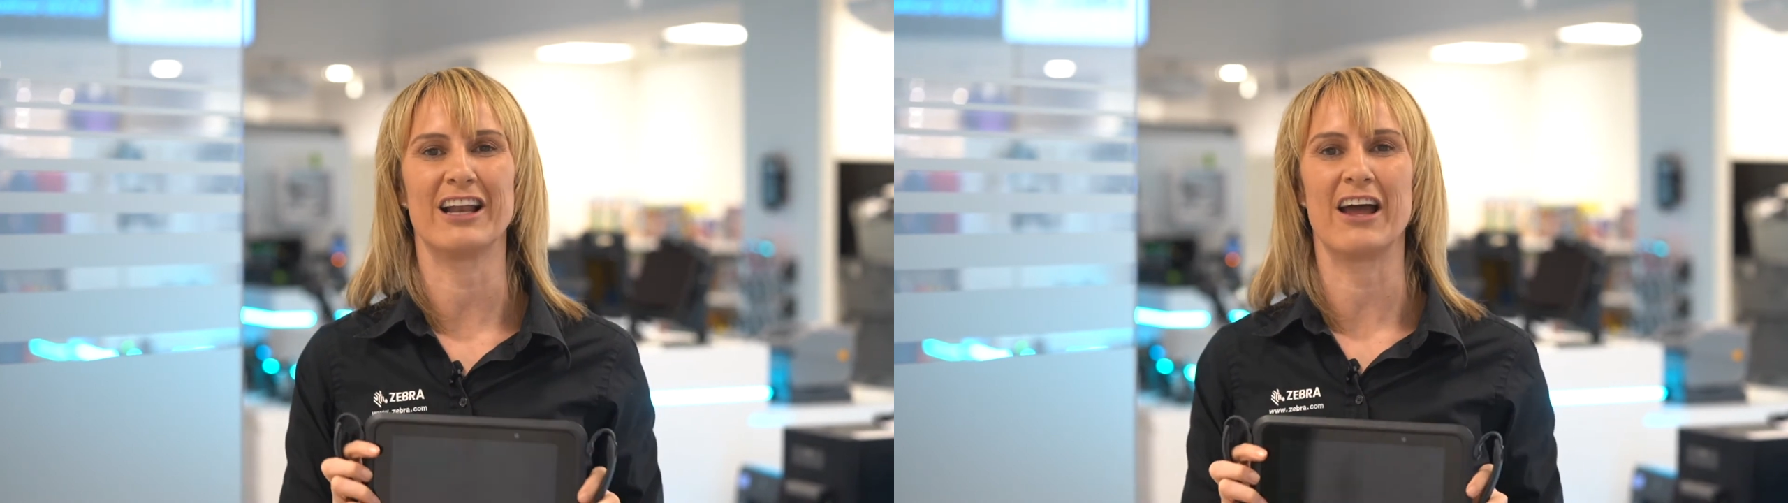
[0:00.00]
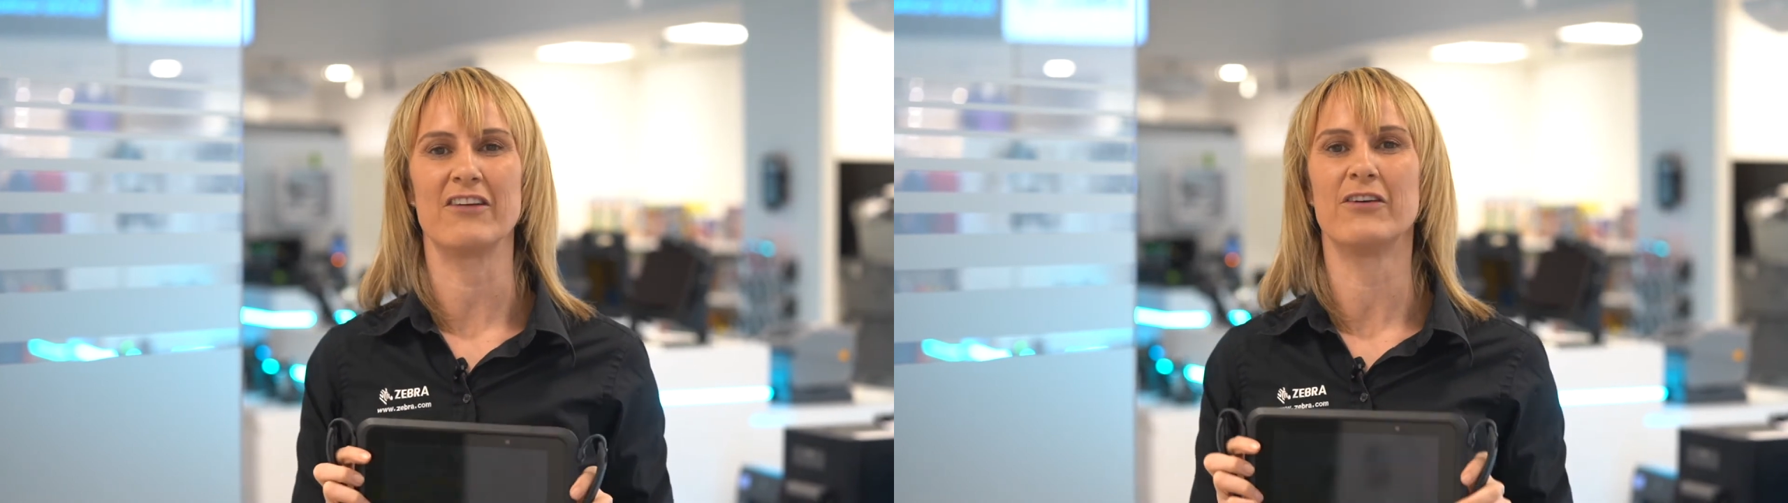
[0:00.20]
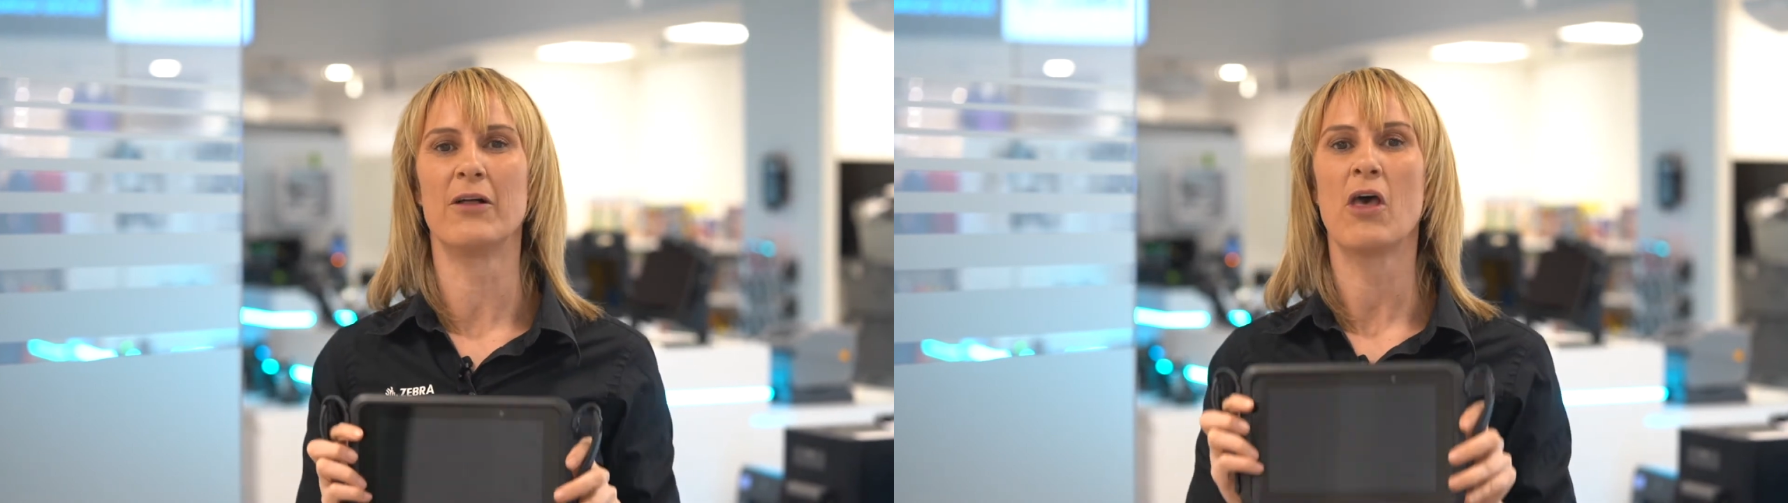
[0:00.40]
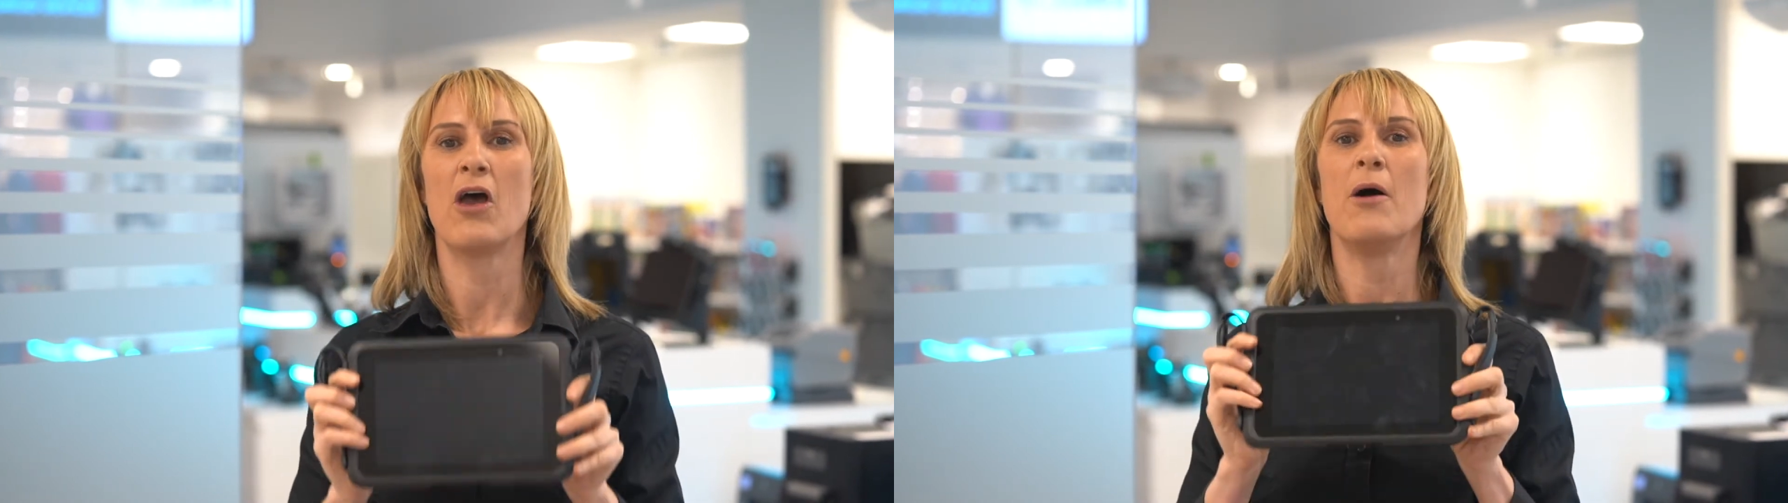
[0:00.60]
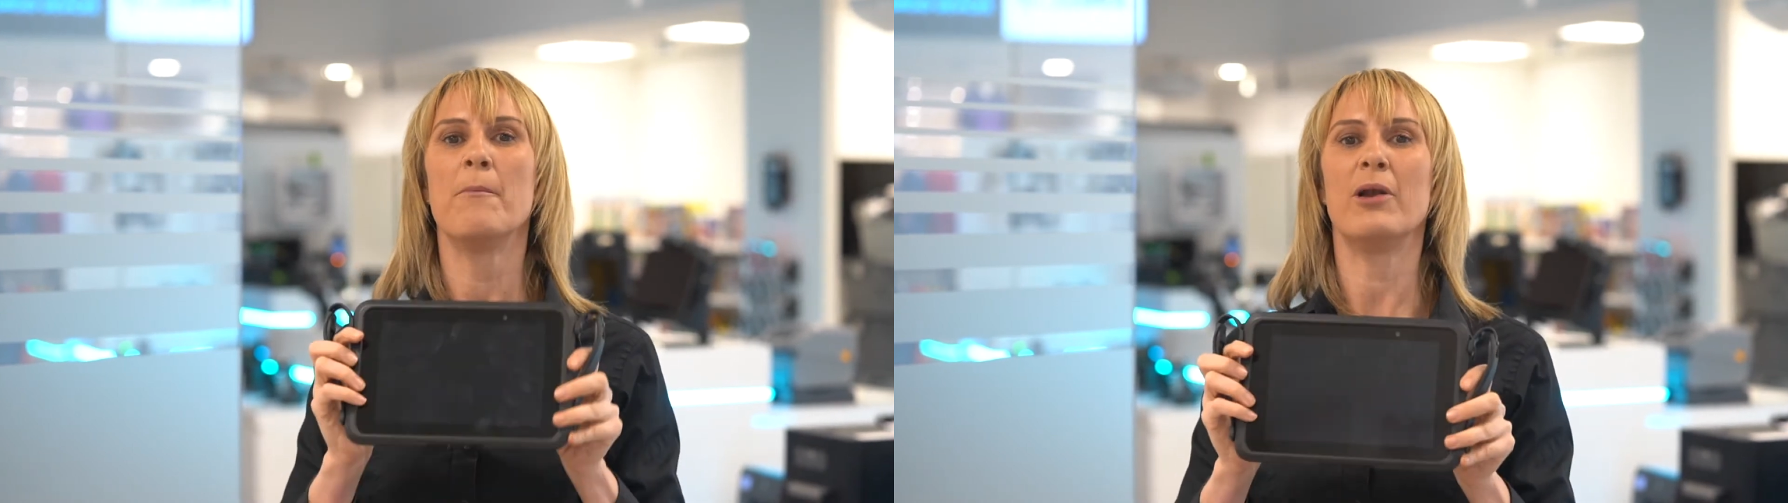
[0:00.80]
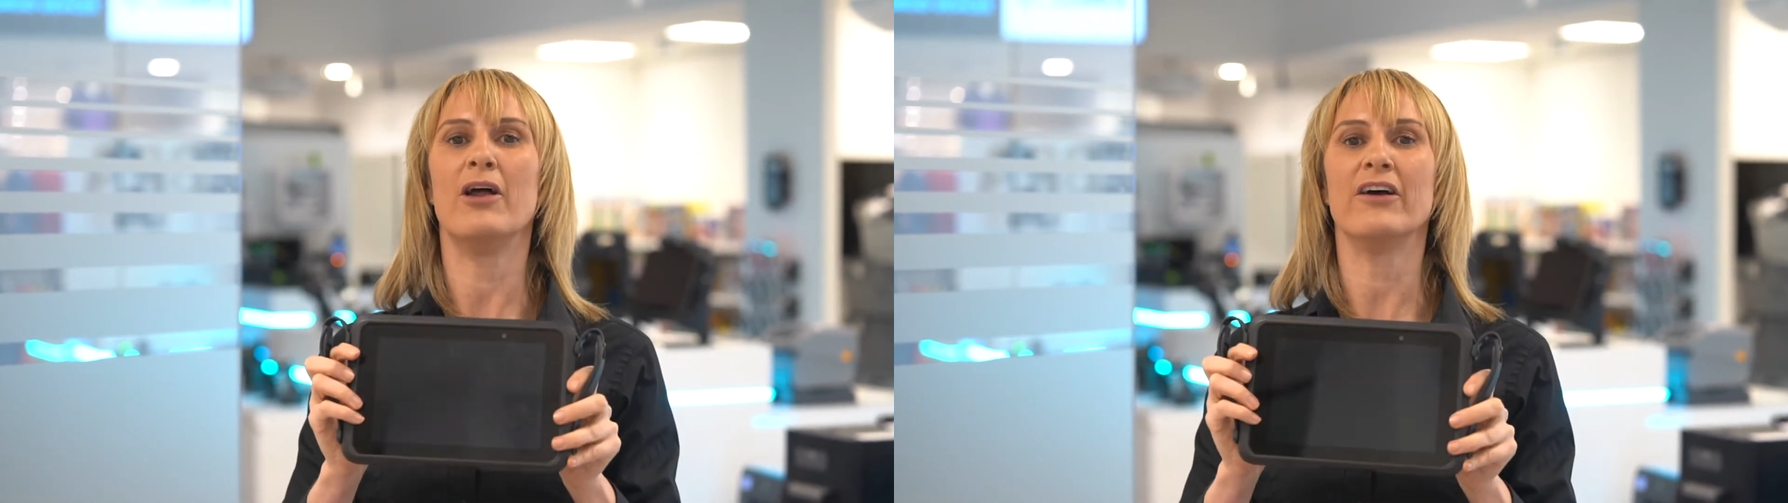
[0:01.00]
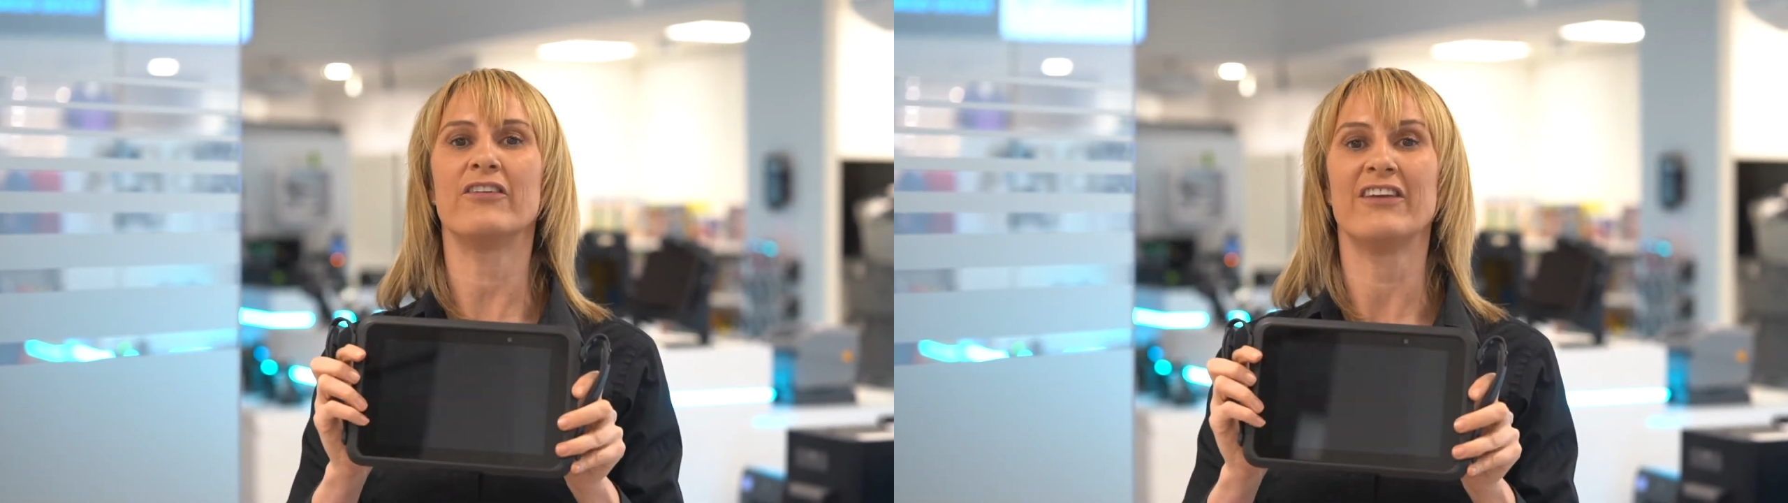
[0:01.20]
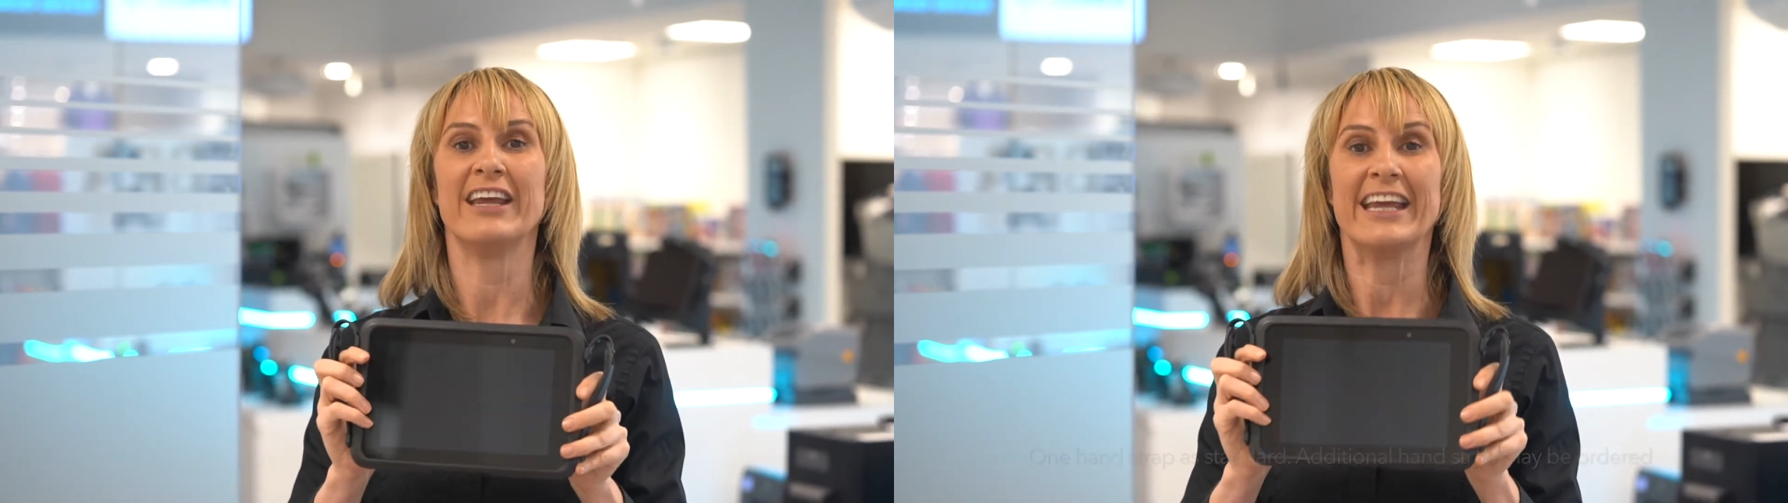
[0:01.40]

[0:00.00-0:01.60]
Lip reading: life. Plus,